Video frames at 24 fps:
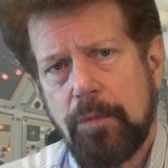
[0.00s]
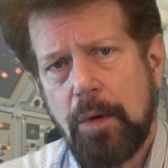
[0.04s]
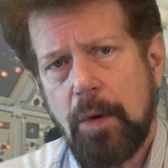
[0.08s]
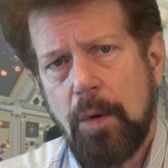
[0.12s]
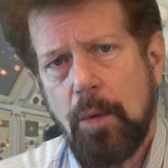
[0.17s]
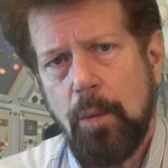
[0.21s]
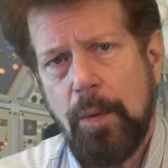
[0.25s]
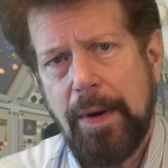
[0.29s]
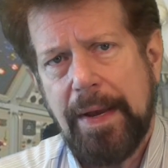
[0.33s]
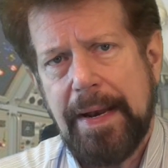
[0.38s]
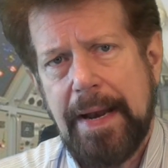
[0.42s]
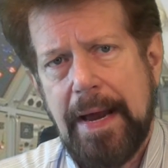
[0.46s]

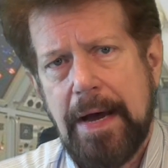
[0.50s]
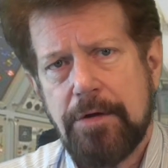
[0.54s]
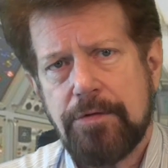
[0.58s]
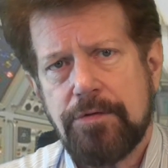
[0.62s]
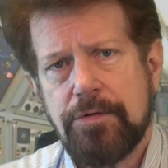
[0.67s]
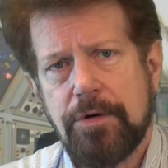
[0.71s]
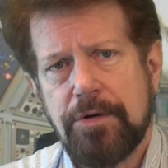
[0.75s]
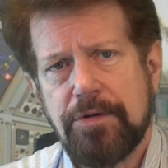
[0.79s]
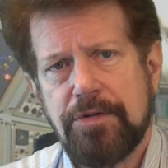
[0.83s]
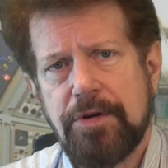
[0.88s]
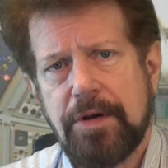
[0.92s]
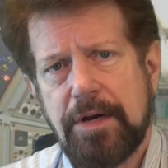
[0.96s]
We can
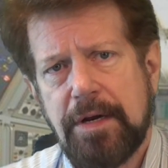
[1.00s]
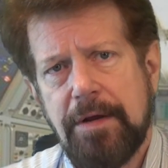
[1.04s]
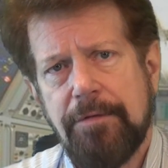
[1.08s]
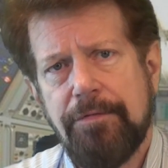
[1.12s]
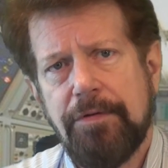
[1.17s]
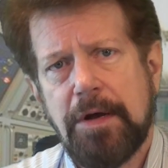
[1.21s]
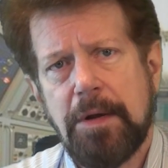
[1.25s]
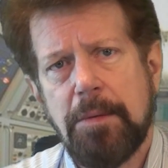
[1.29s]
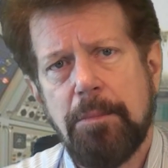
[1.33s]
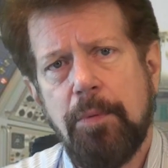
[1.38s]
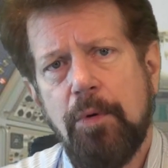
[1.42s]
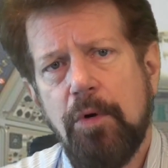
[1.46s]
outsource
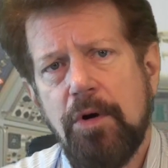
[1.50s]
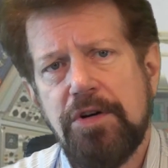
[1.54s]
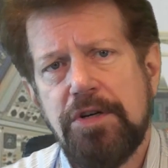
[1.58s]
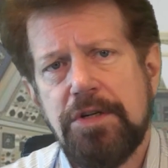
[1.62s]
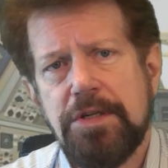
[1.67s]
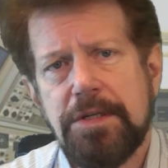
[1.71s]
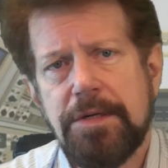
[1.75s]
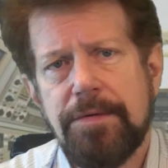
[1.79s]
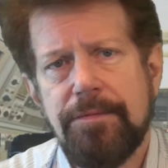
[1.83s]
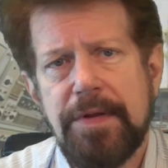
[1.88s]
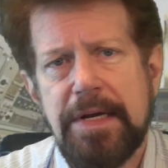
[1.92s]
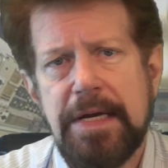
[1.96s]
significant portions
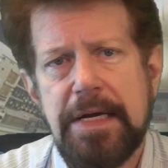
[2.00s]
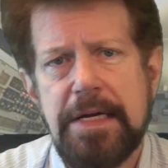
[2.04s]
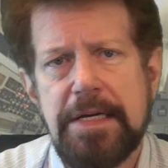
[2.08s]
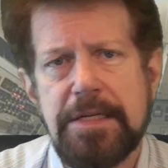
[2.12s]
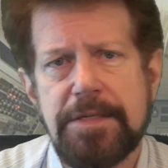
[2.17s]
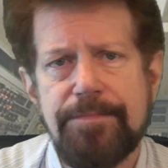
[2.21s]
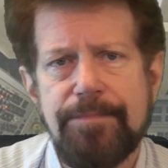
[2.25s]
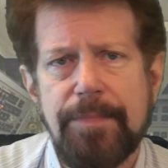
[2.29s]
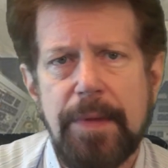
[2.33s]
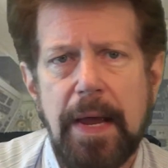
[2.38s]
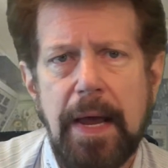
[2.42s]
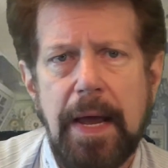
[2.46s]
of these
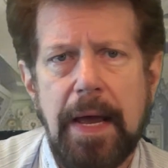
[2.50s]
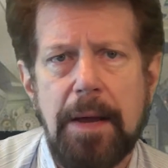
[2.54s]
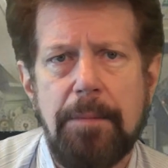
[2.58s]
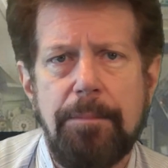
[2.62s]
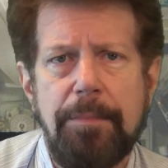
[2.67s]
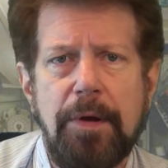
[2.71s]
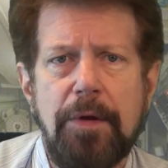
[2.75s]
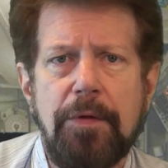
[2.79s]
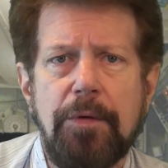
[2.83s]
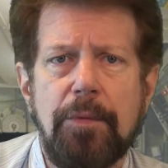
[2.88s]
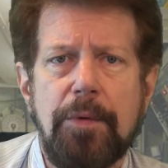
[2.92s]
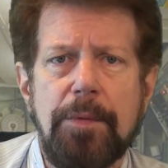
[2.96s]
and
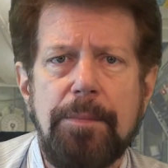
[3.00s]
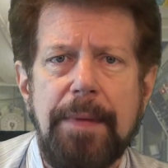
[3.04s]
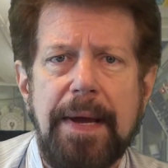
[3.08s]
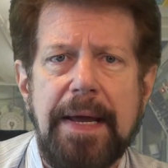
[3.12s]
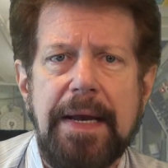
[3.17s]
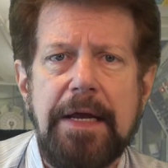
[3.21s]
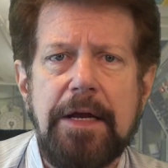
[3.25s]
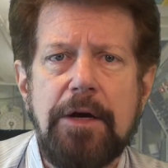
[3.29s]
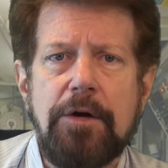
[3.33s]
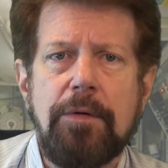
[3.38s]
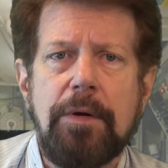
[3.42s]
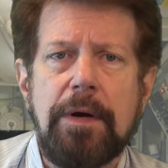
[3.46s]
build the
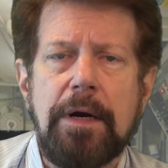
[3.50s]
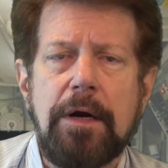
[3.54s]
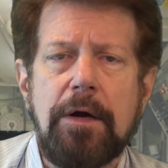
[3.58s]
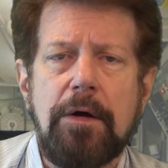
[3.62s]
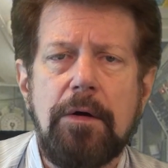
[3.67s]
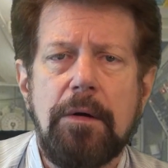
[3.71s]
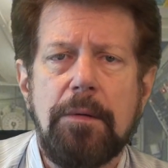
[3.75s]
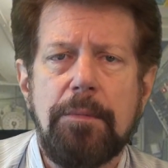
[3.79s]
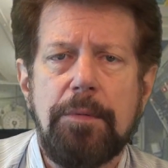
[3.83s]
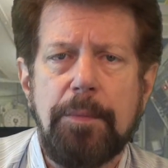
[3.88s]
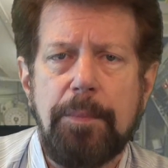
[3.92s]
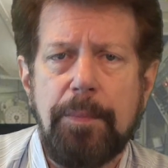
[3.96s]
remaining critical
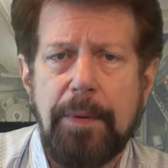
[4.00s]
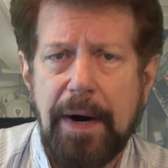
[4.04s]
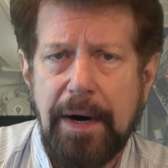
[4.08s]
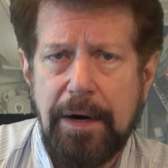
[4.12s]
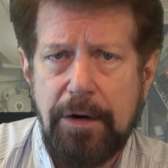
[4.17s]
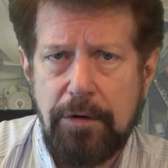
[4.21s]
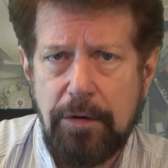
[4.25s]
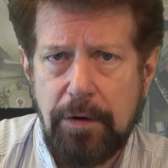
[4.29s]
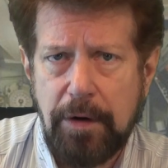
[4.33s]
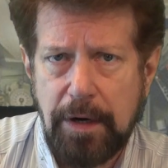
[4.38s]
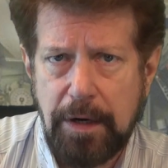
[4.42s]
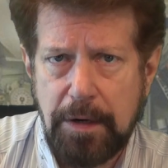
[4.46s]
and
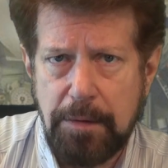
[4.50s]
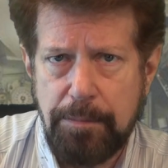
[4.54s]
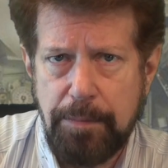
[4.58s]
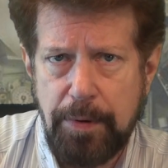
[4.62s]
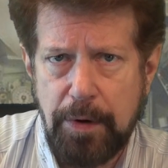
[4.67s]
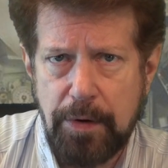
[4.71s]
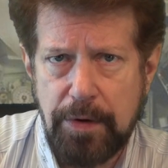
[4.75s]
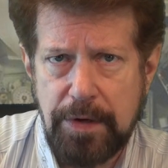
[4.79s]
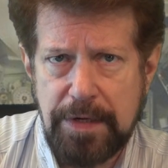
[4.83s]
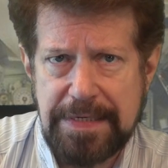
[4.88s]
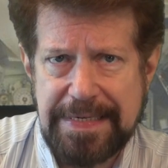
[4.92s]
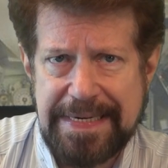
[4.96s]
proprietary
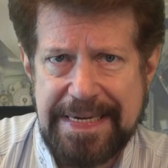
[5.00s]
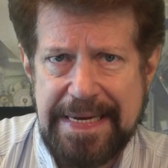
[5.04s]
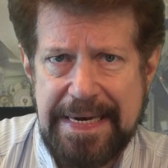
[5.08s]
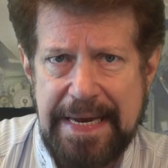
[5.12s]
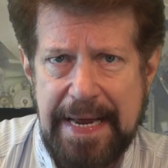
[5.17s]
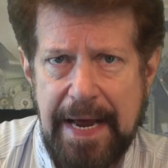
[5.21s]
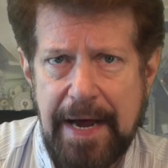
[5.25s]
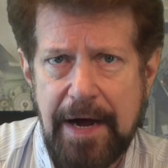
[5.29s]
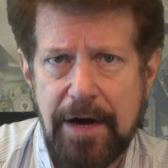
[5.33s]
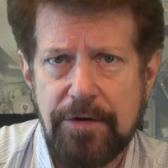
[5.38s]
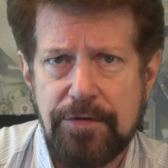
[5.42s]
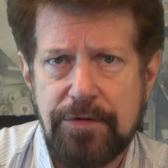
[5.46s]
components
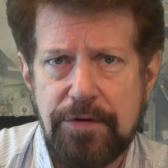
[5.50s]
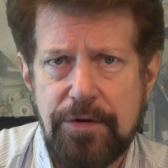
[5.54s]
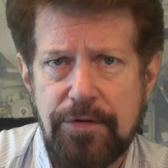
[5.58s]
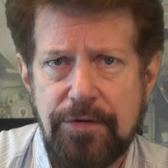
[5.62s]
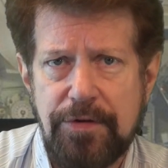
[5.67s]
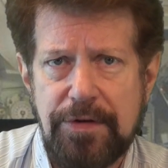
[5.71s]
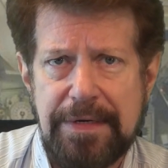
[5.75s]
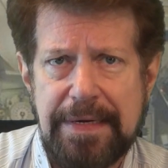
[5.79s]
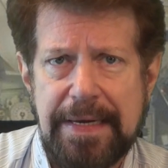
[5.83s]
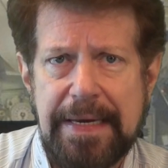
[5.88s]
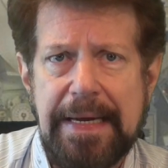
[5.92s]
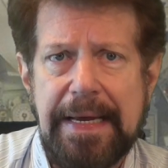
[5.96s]
in-house using
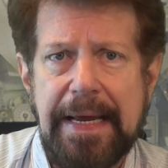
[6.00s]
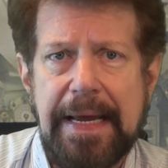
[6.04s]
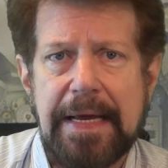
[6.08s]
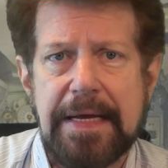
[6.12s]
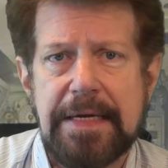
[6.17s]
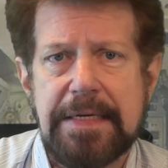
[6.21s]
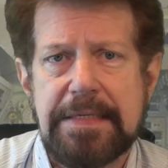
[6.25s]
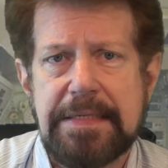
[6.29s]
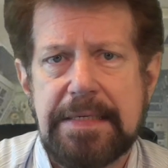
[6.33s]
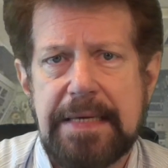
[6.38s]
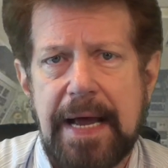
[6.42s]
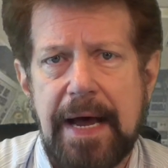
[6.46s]
dedicated
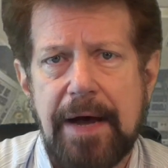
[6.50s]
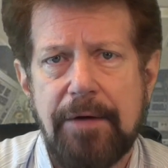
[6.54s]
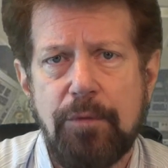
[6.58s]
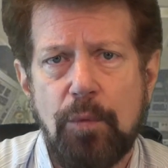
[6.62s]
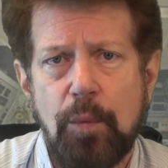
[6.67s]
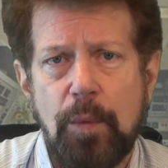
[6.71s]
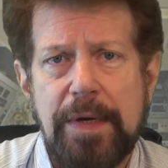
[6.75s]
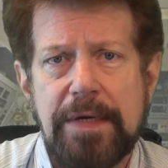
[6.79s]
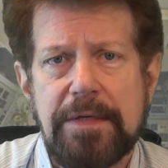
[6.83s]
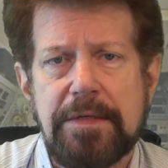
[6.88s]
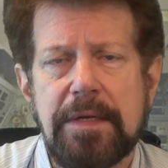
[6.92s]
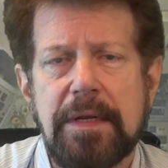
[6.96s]
staff
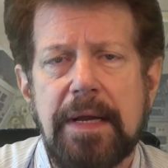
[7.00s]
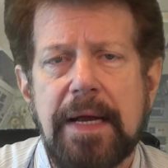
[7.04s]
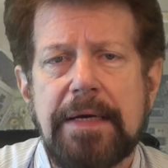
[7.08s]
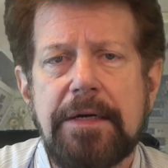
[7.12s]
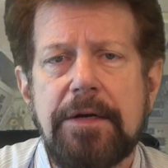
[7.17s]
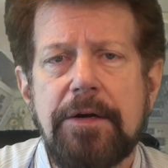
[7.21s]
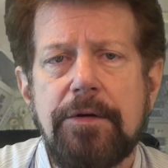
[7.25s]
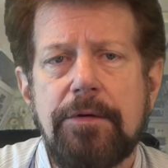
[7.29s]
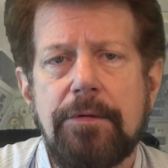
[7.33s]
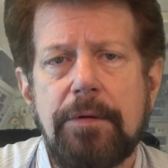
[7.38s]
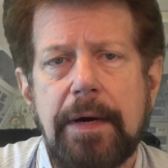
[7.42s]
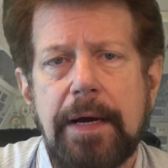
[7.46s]
we select
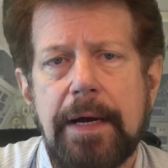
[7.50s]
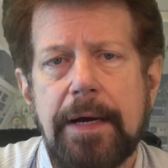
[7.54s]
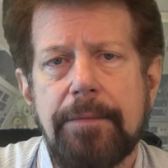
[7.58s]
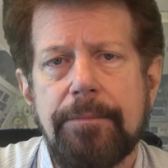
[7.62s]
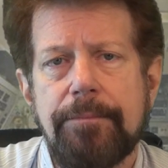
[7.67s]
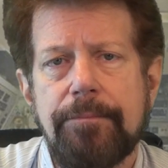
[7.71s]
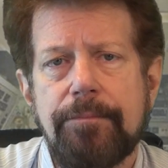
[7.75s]
and train.